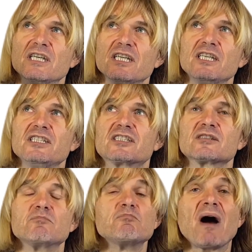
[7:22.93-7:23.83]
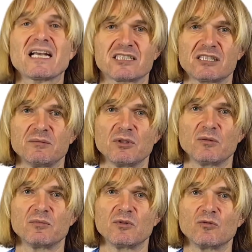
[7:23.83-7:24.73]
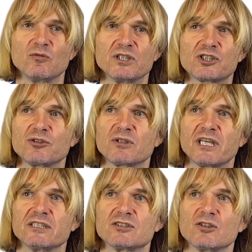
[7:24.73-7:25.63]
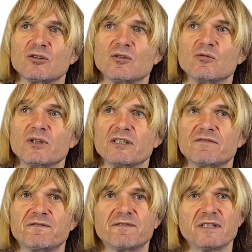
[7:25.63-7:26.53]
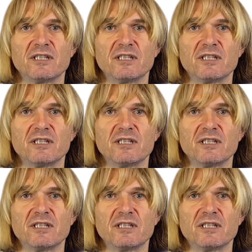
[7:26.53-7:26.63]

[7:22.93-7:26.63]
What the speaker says: is maximum which you can do with